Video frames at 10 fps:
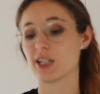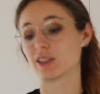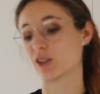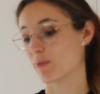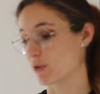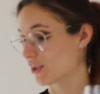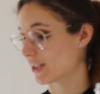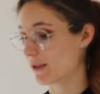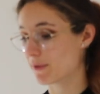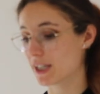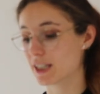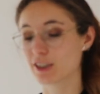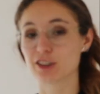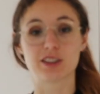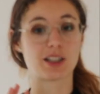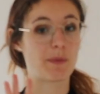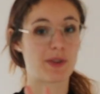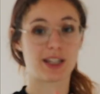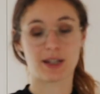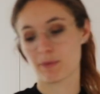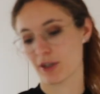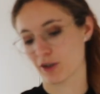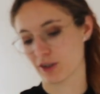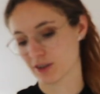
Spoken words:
So I'm just saving it because something can be done.